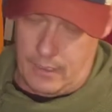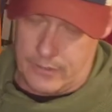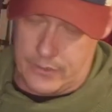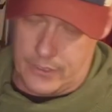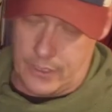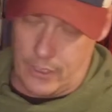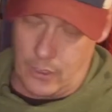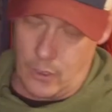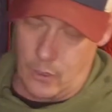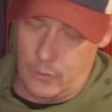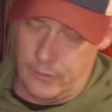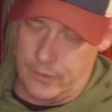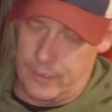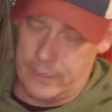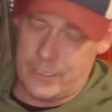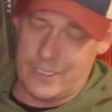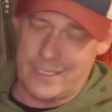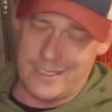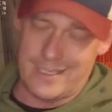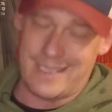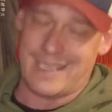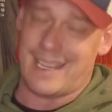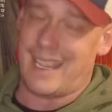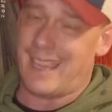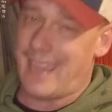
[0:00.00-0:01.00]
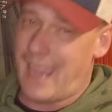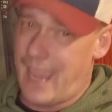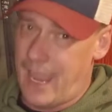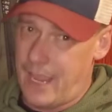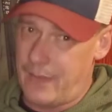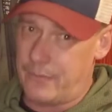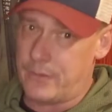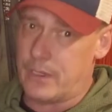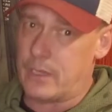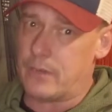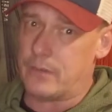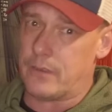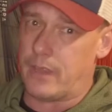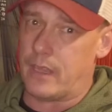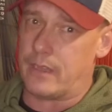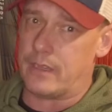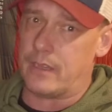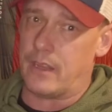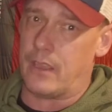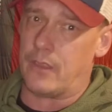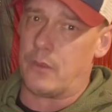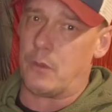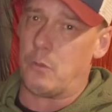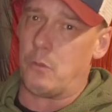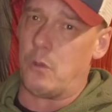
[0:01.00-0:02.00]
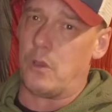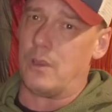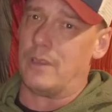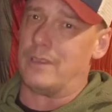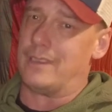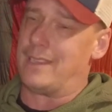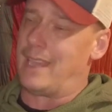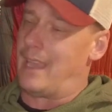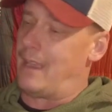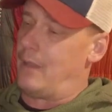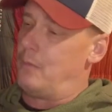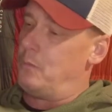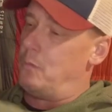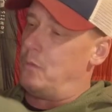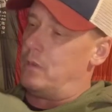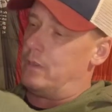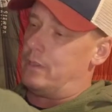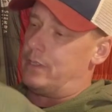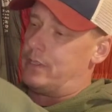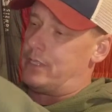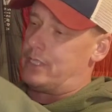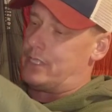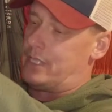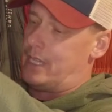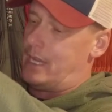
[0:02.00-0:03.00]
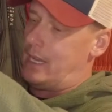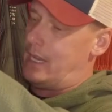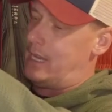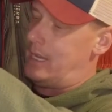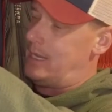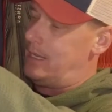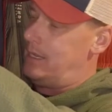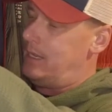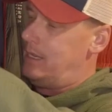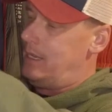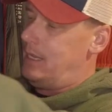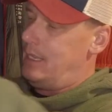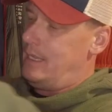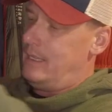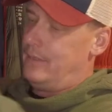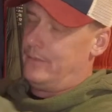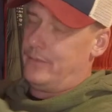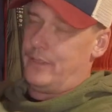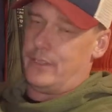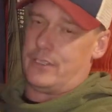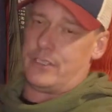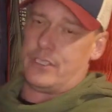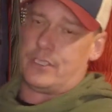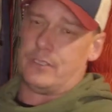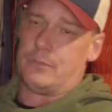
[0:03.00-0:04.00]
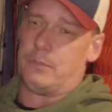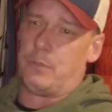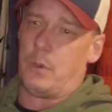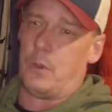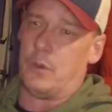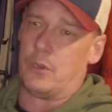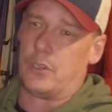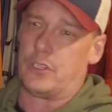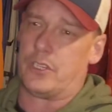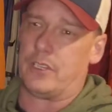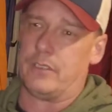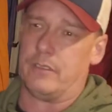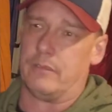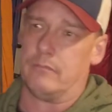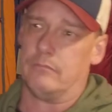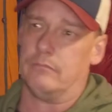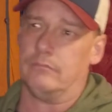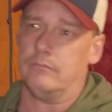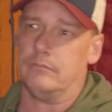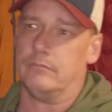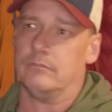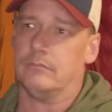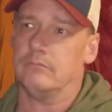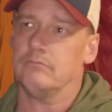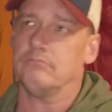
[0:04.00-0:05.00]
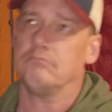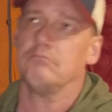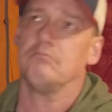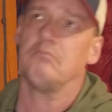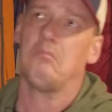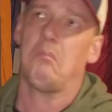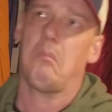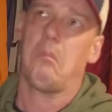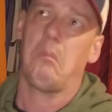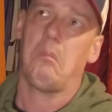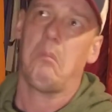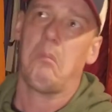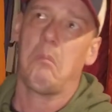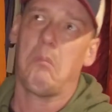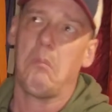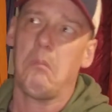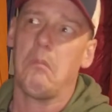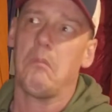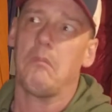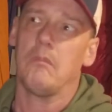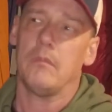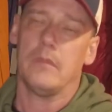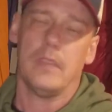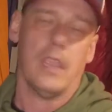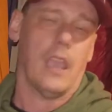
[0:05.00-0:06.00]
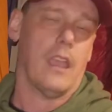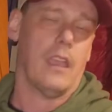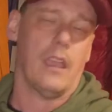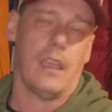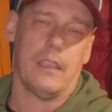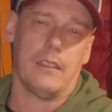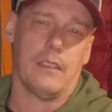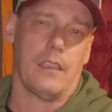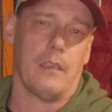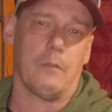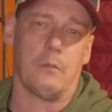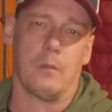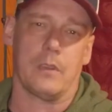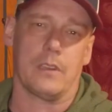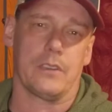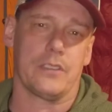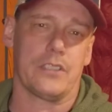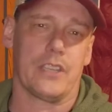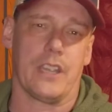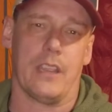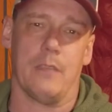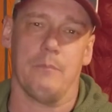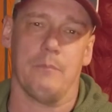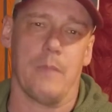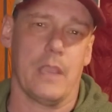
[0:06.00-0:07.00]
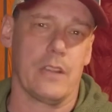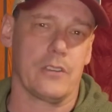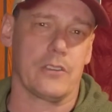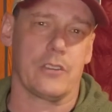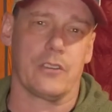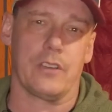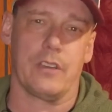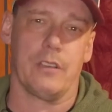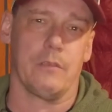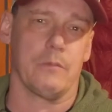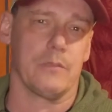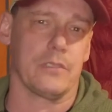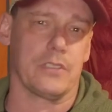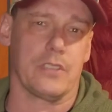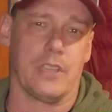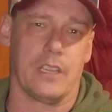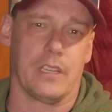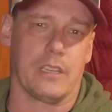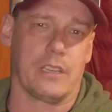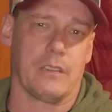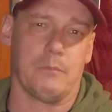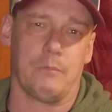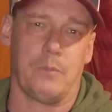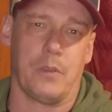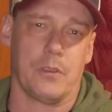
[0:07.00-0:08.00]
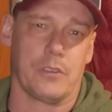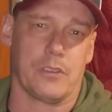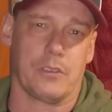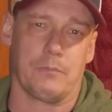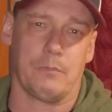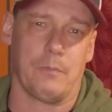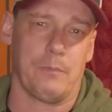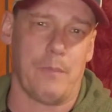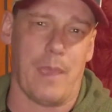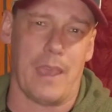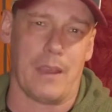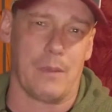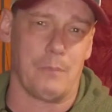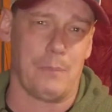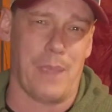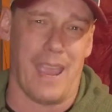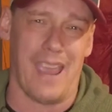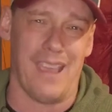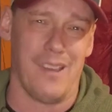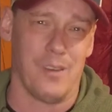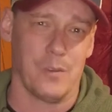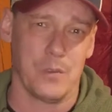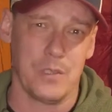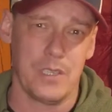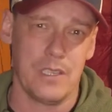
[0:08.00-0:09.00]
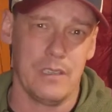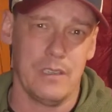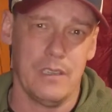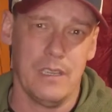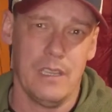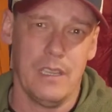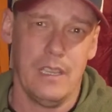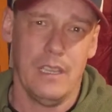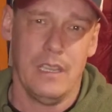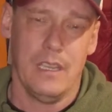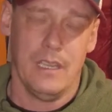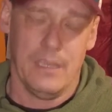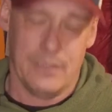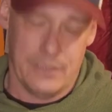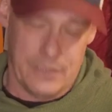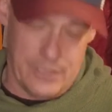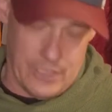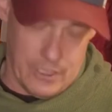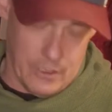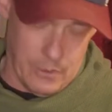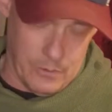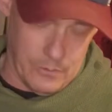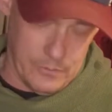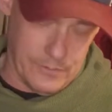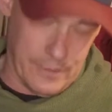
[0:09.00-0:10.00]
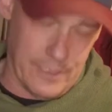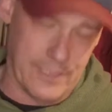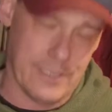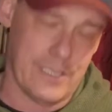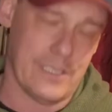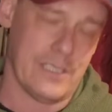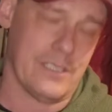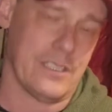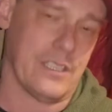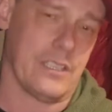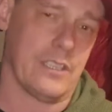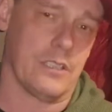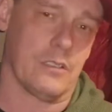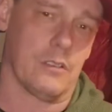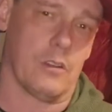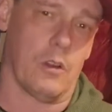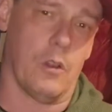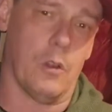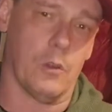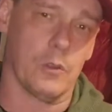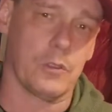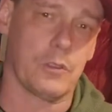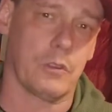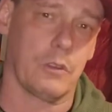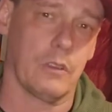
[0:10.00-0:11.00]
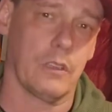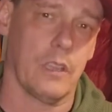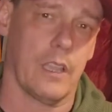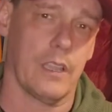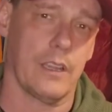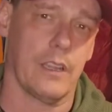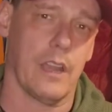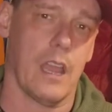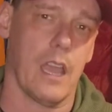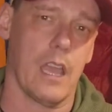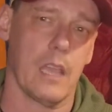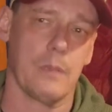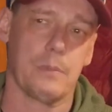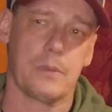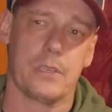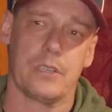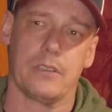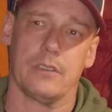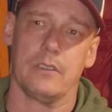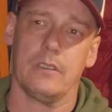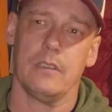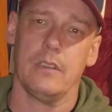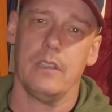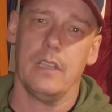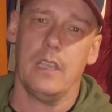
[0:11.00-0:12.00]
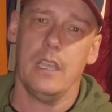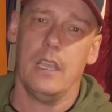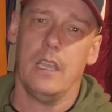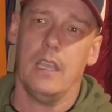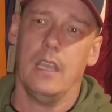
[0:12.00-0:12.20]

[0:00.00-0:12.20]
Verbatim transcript: So this is heavier than the other one. I want to say this is pushing, yeah, I, I want to say I measured it. it was like pushing about a pound. So this isn't your ultralight option,